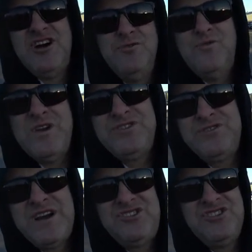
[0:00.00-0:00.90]
on what
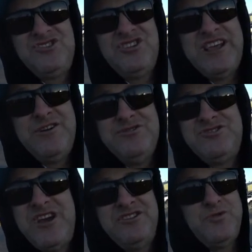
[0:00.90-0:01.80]
direction should I go.
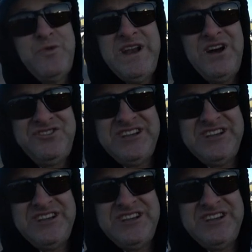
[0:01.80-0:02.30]
Should I just wait all